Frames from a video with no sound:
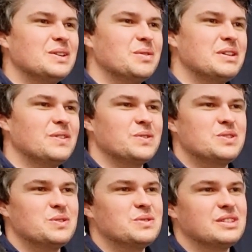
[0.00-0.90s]
You know what I mean?
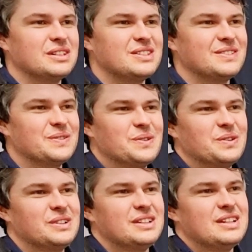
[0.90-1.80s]
Or it's useless.
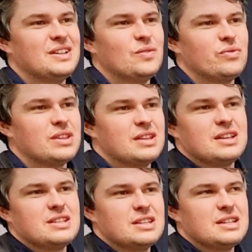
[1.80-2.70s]
Or
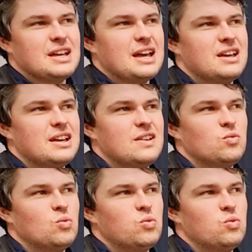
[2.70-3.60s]
is it?
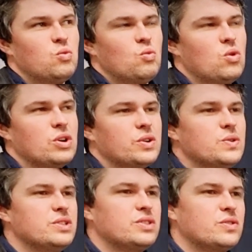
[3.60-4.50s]
What
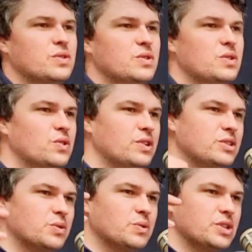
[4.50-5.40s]
goes through your
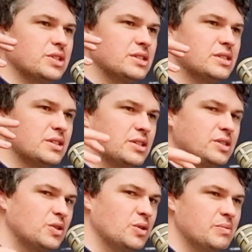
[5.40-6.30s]
intuition to
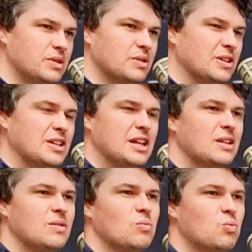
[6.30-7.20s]
determine
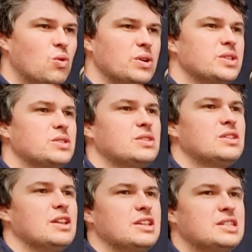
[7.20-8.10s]

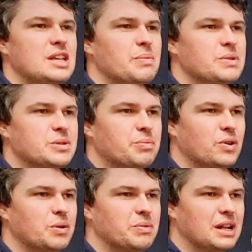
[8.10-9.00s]
what step is
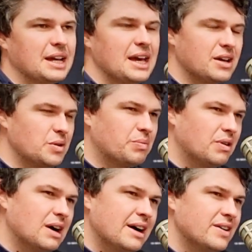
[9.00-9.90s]
appropriate? Like, how do you
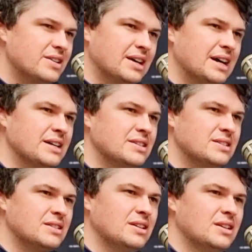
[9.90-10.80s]

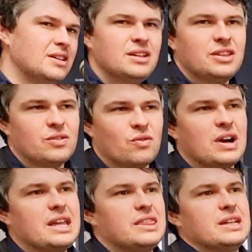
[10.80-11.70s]
prioritize the
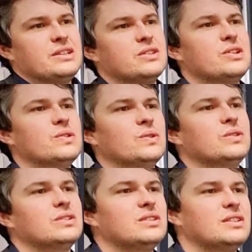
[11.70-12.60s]
right thing to do?